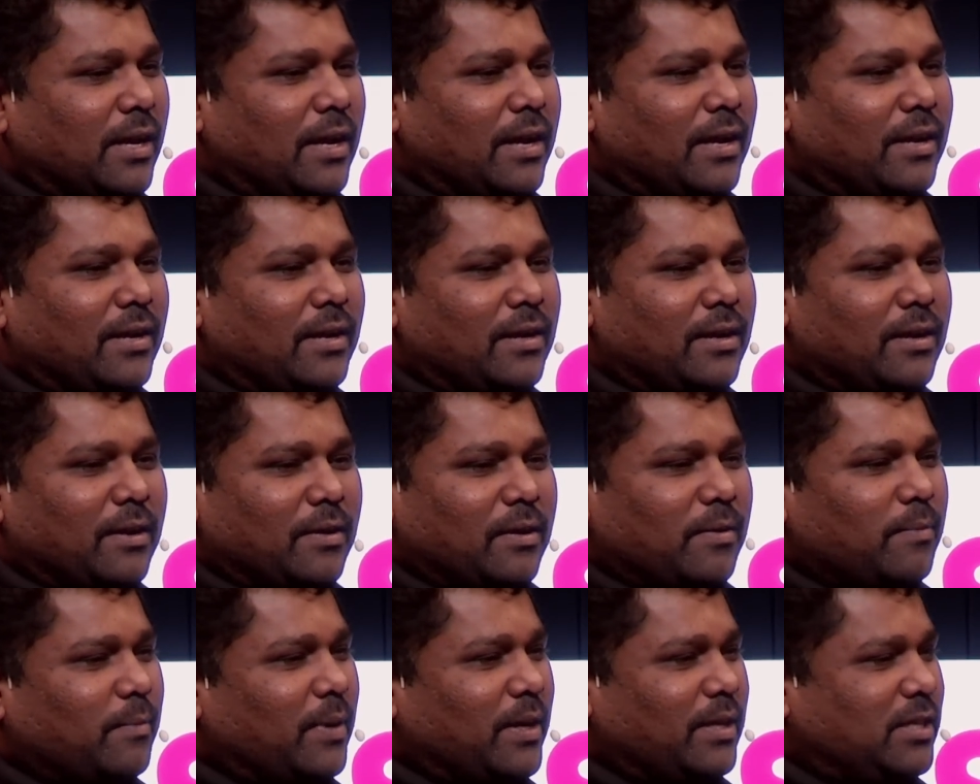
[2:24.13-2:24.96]
and
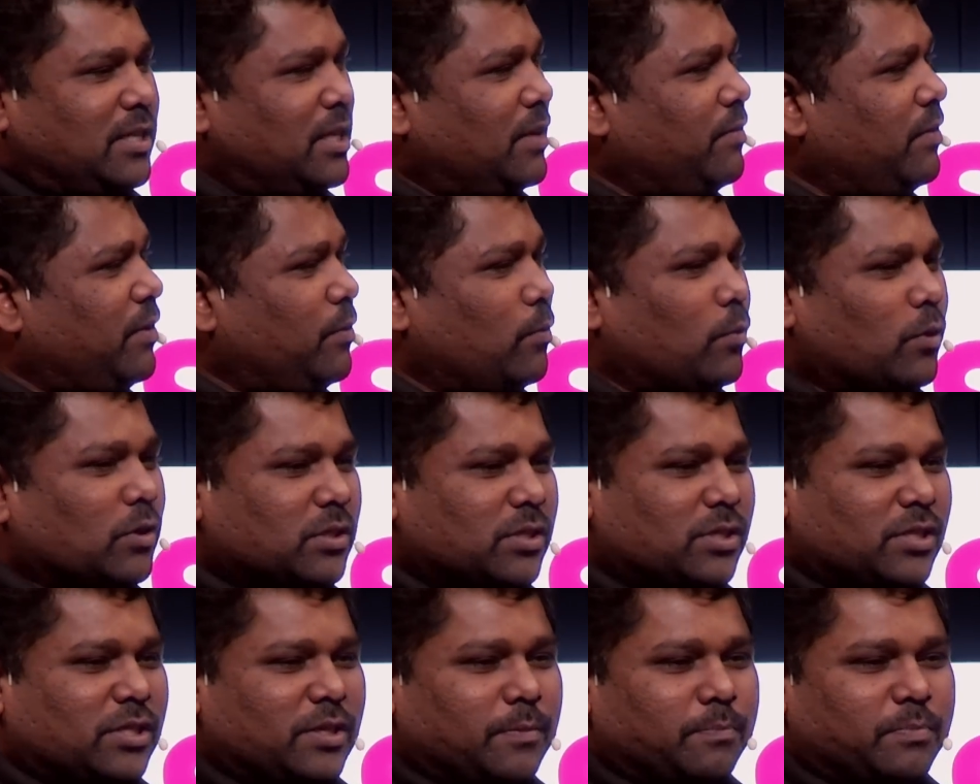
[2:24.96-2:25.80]
my TV was
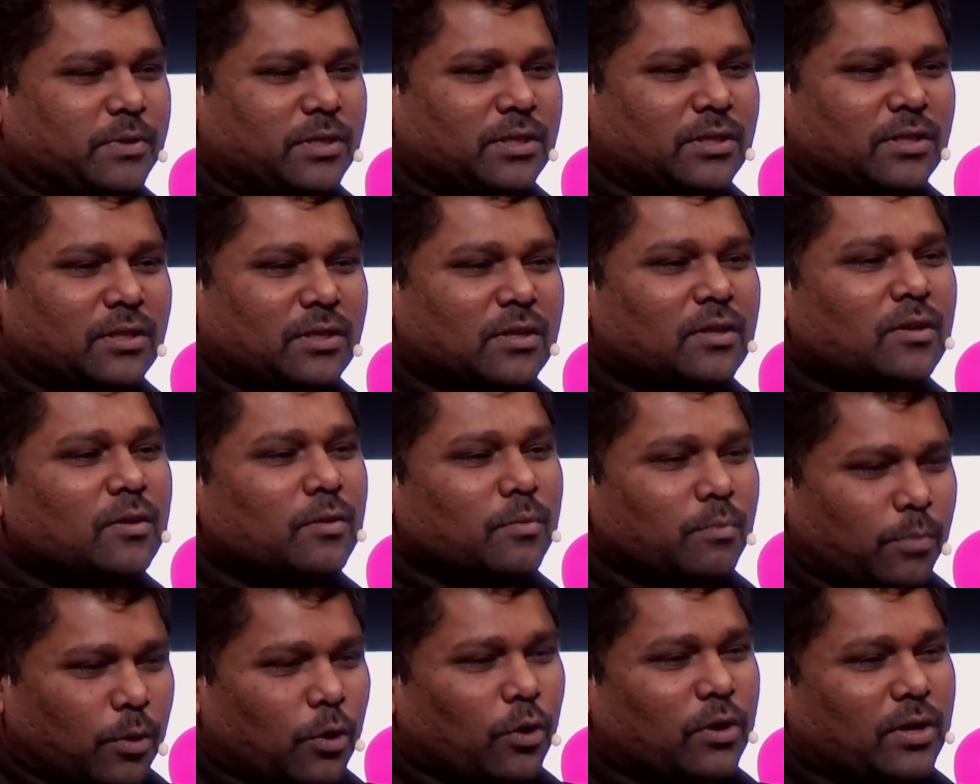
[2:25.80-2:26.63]
shipped
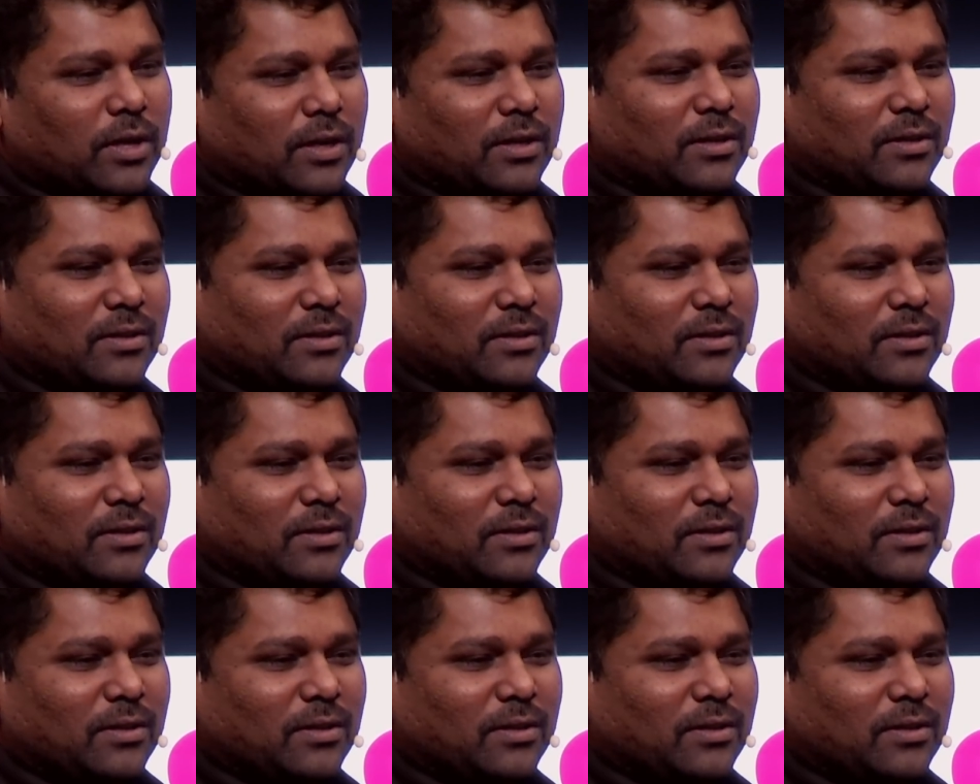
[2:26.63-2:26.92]
broken.